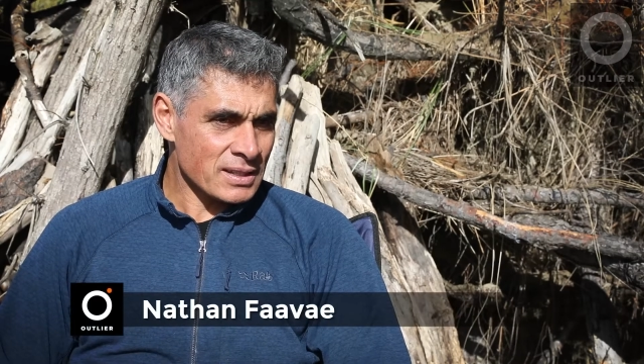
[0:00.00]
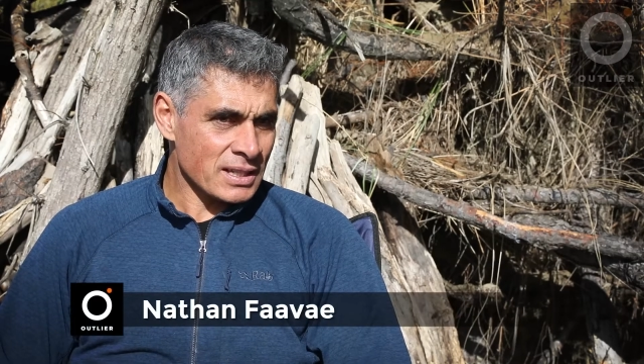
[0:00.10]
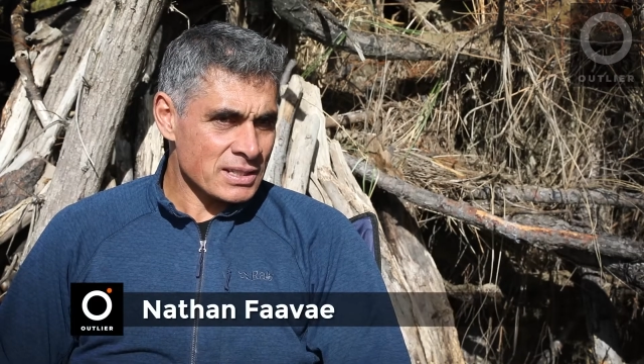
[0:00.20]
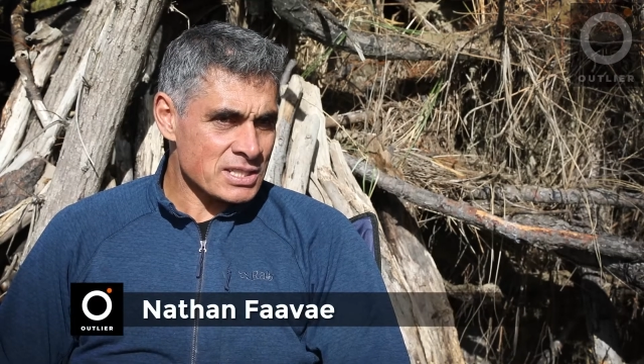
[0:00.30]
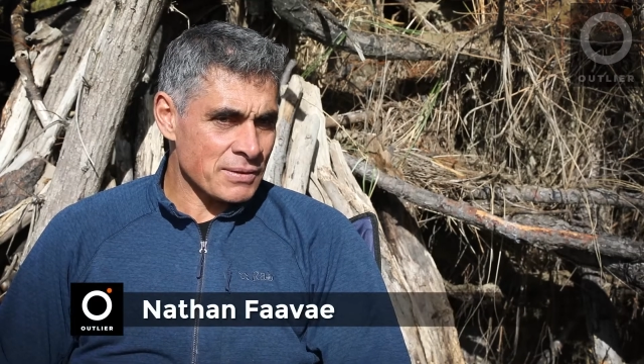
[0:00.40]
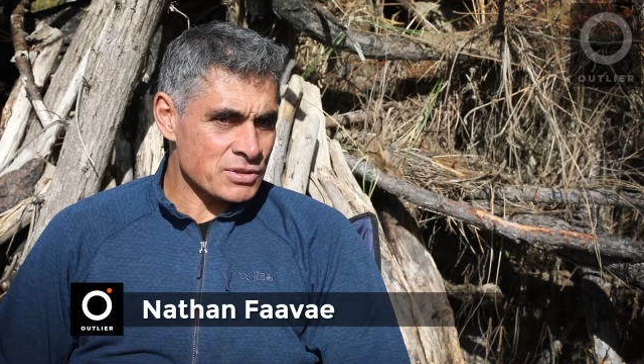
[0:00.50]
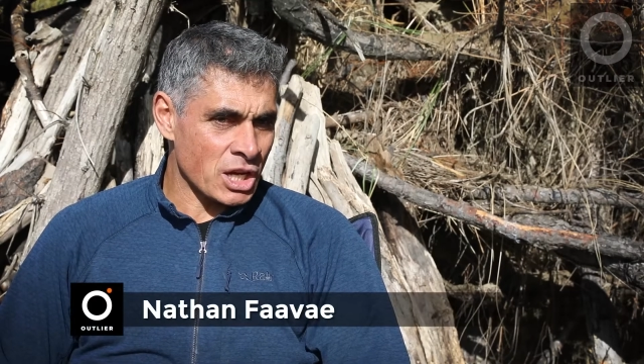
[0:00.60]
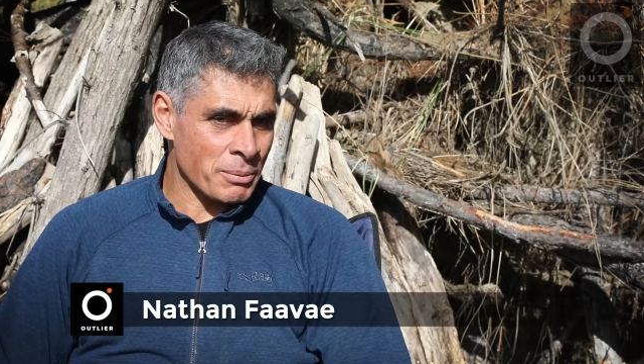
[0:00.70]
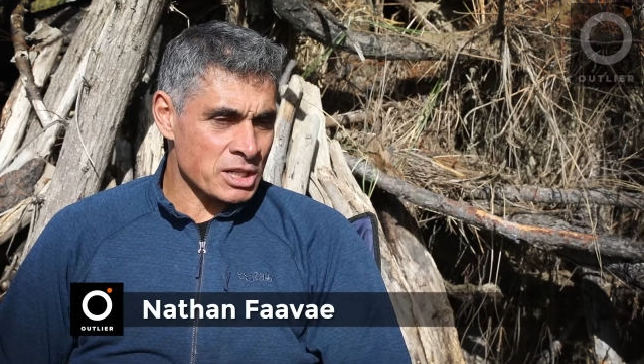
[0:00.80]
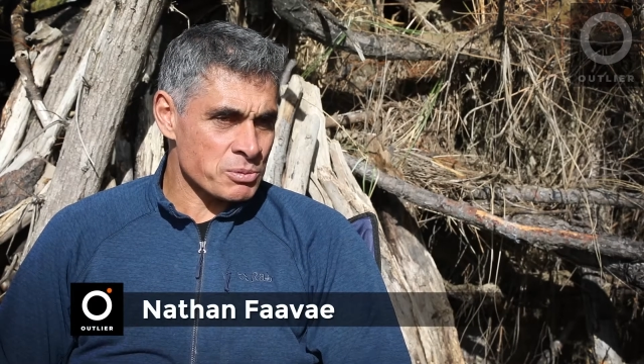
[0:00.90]
you can achieve
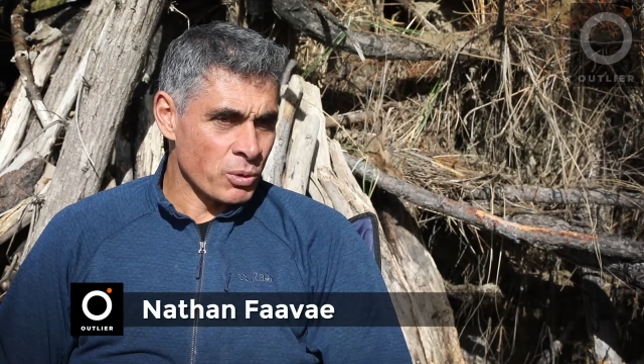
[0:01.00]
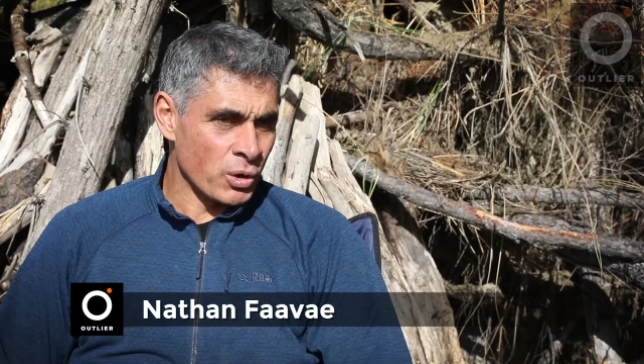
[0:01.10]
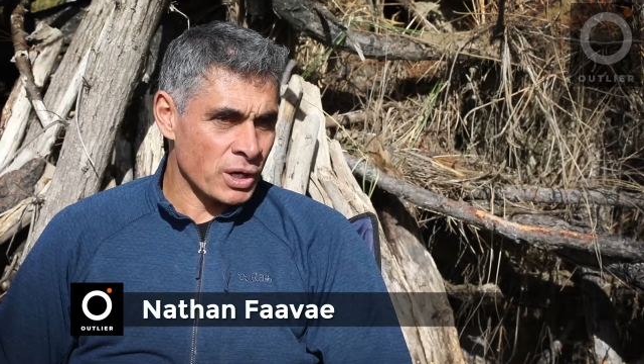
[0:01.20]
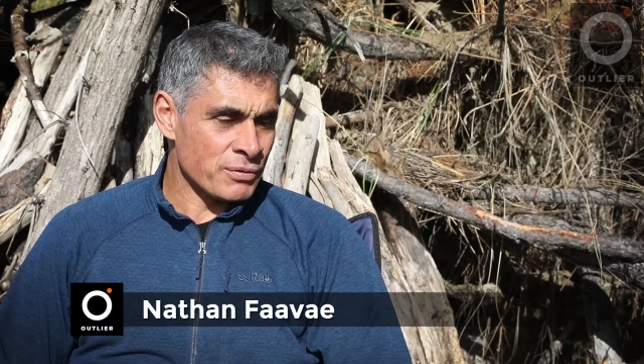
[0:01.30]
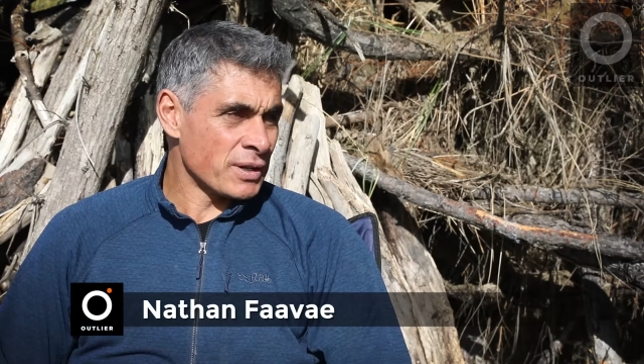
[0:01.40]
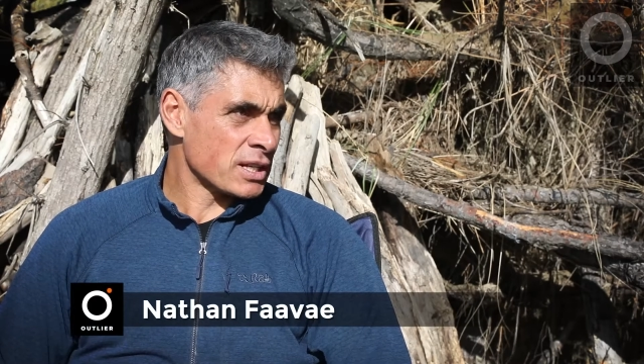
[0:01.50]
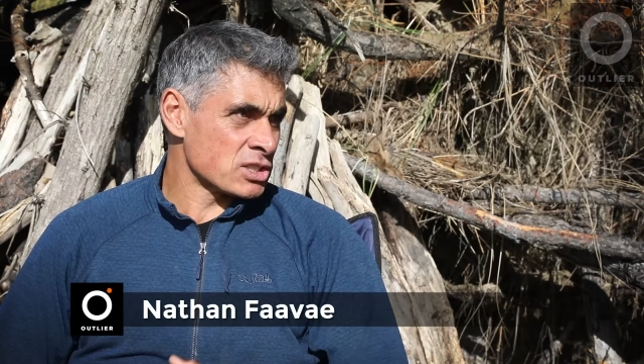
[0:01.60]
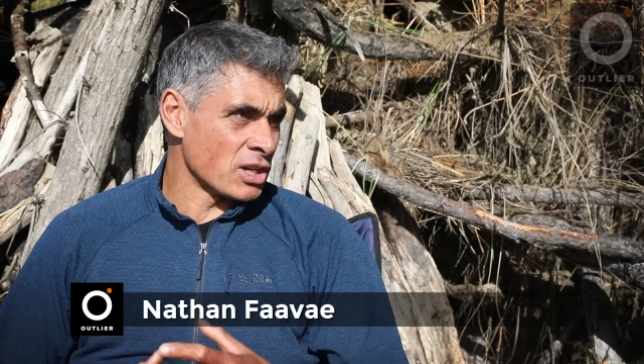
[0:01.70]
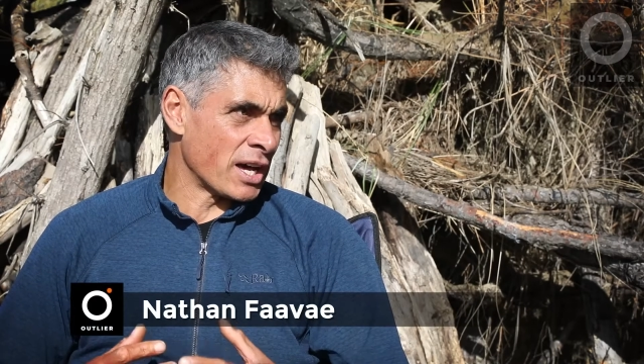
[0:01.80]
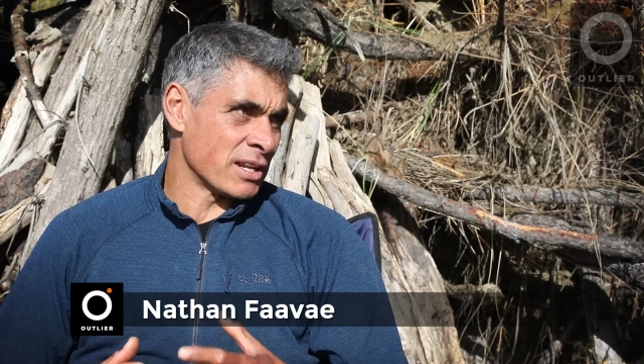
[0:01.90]
so much more if you're
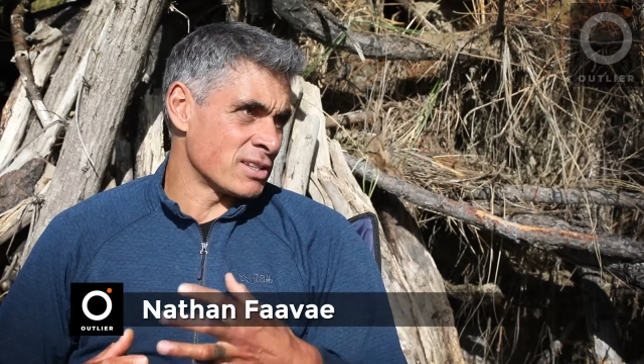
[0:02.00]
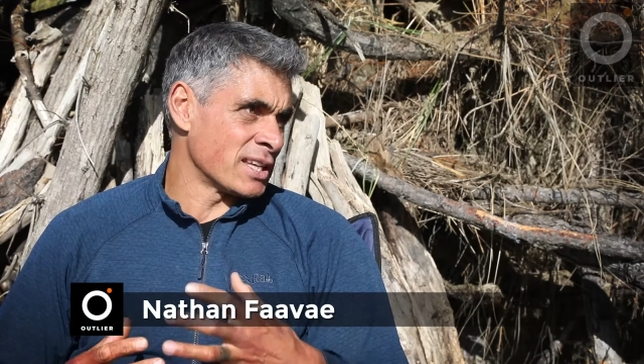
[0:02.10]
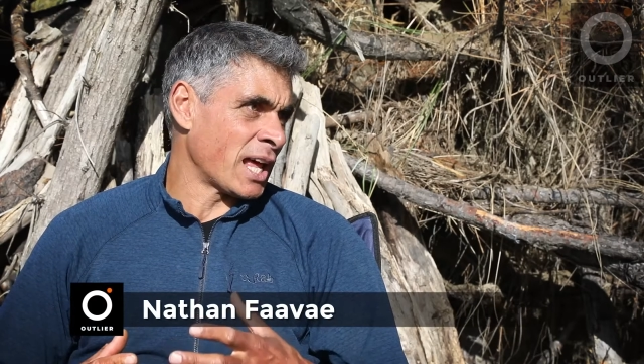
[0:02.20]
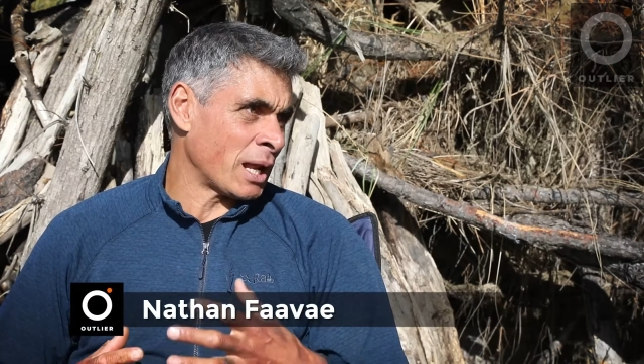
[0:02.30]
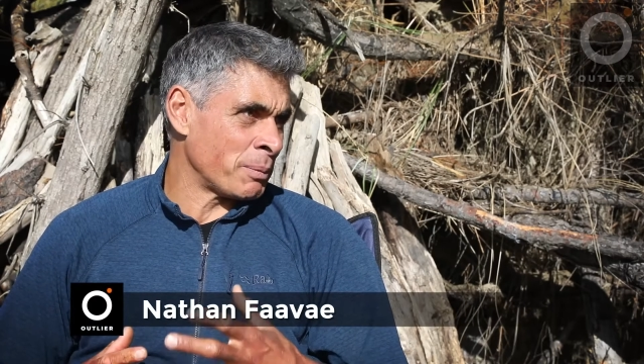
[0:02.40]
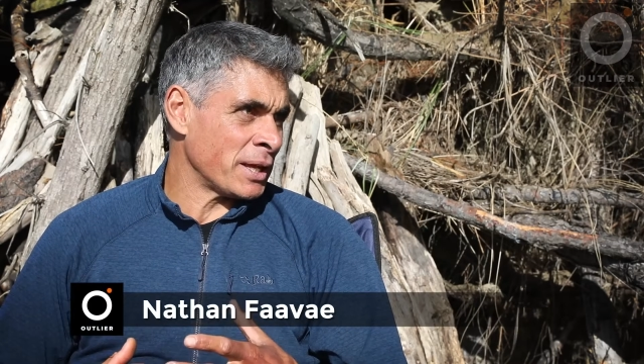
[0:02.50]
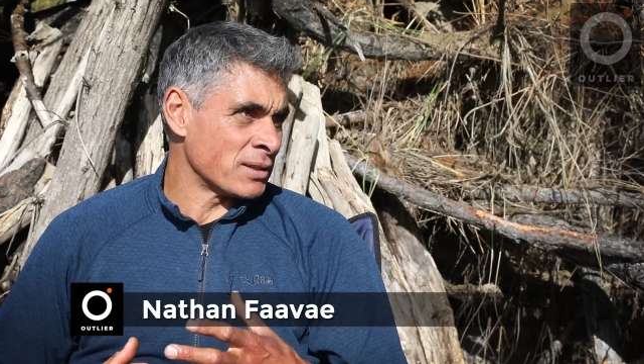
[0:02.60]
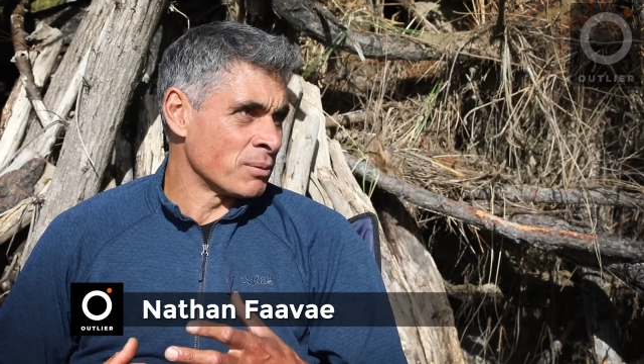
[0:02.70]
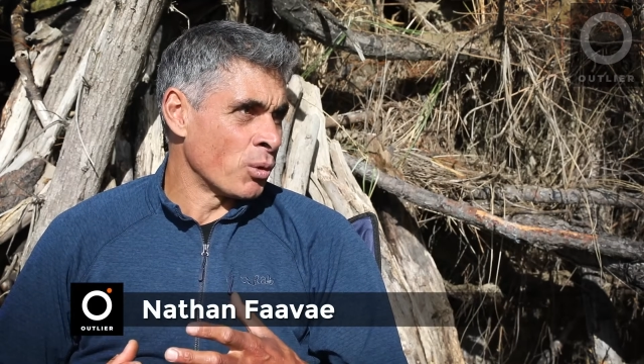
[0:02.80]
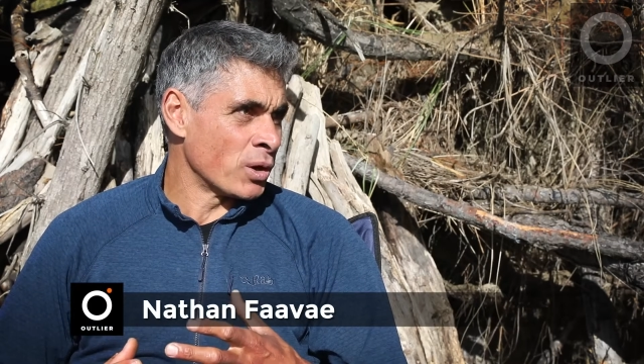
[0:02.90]
excited to get out of bed
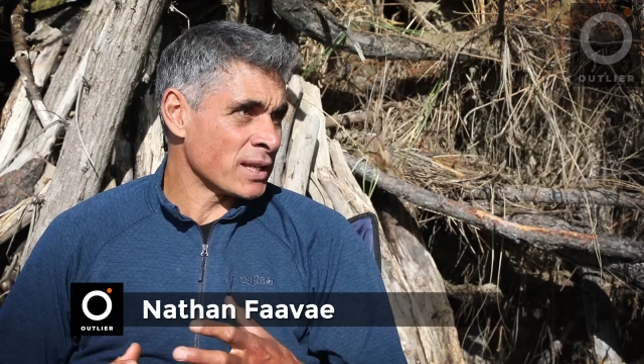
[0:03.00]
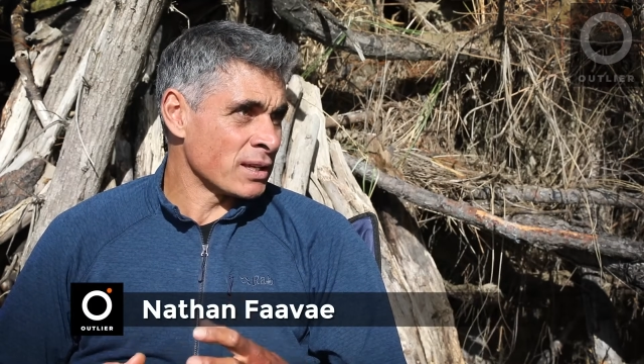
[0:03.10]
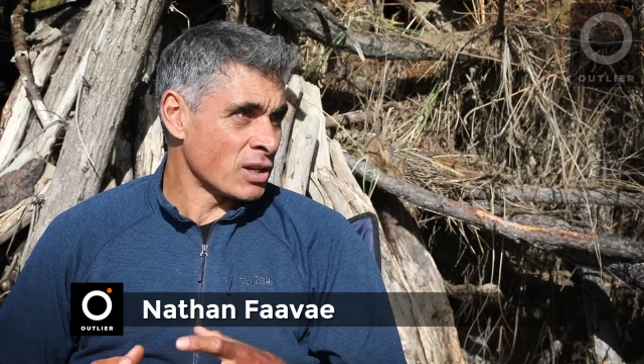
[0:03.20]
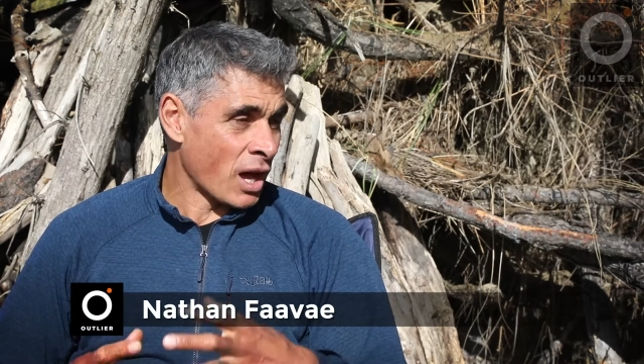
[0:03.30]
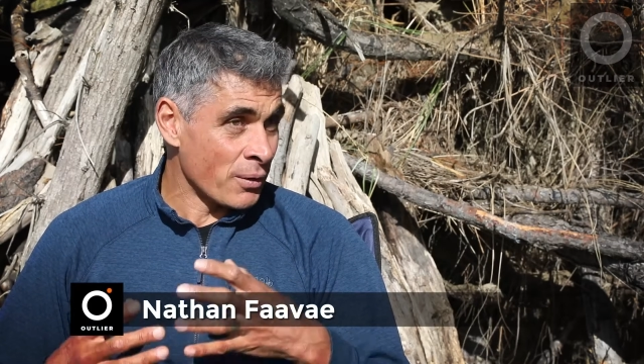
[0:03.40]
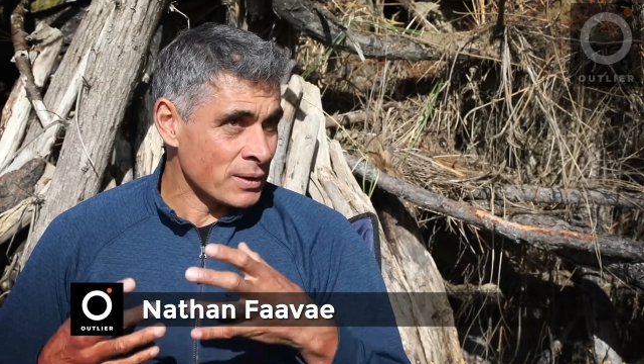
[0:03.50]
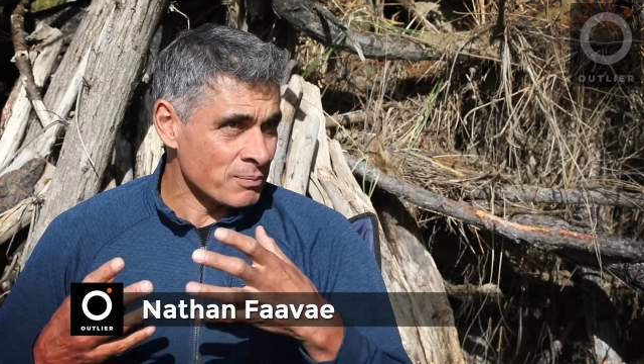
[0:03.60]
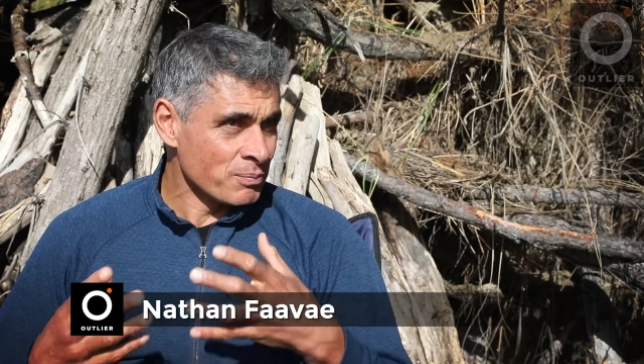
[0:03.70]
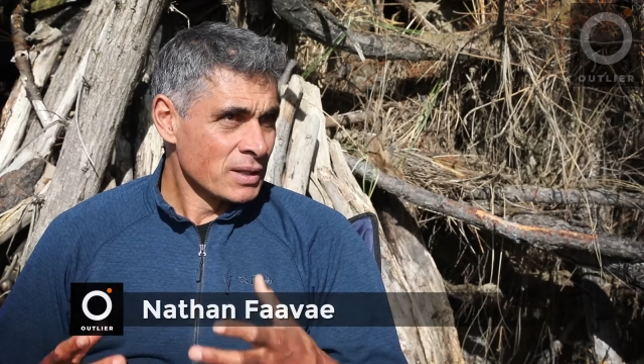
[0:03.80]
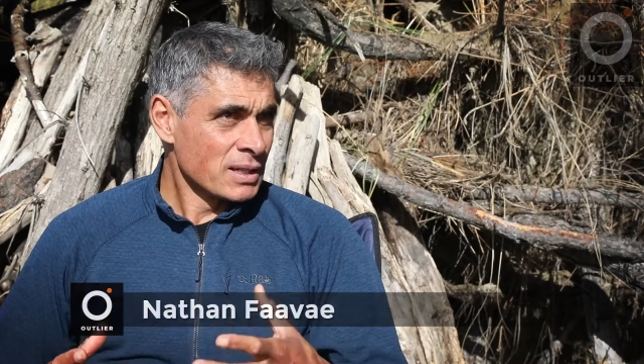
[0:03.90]
in the morning and go and